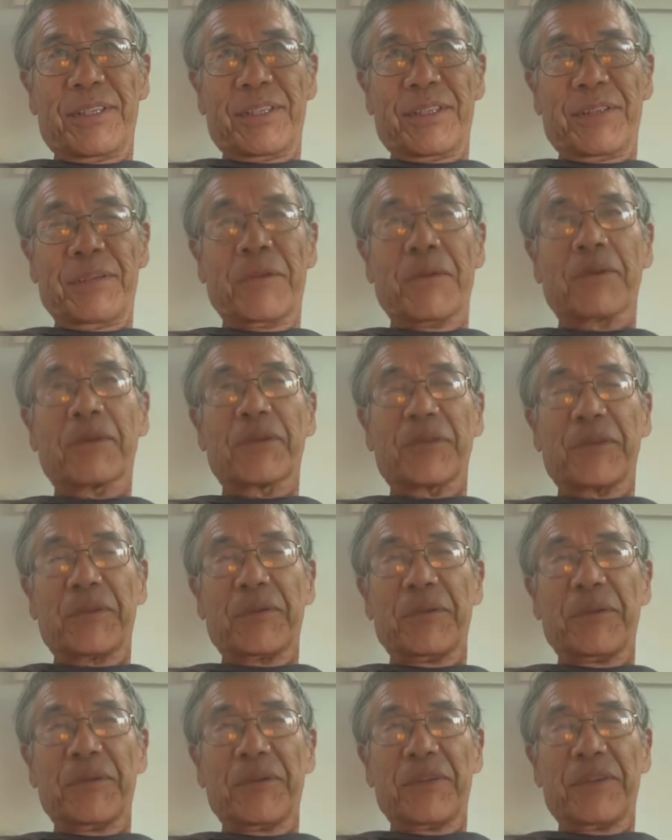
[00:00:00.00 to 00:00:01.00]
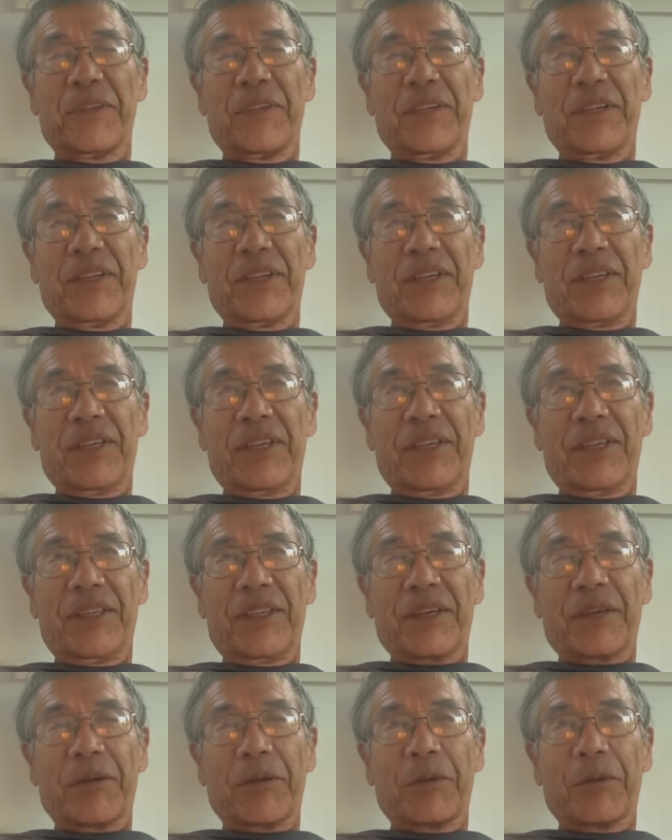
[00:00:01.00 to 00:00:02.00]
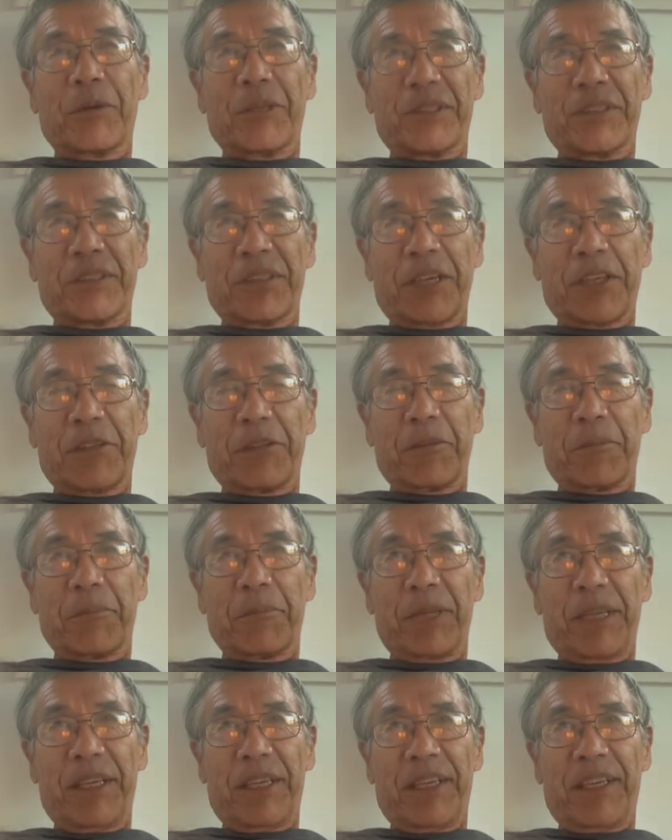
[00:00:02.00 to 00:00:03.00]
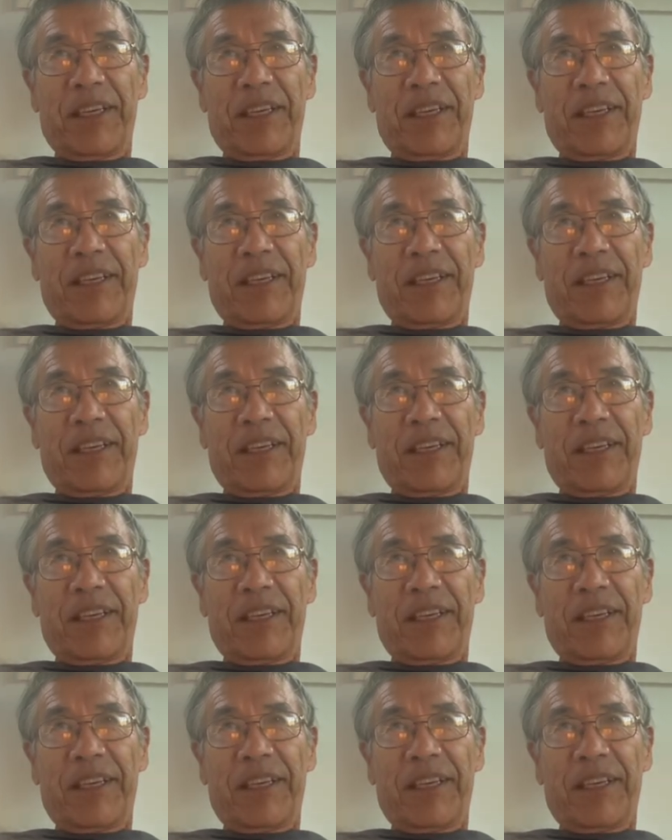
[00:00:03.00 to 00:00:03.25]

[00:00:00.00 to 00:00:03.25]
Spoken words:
not lose the core state of being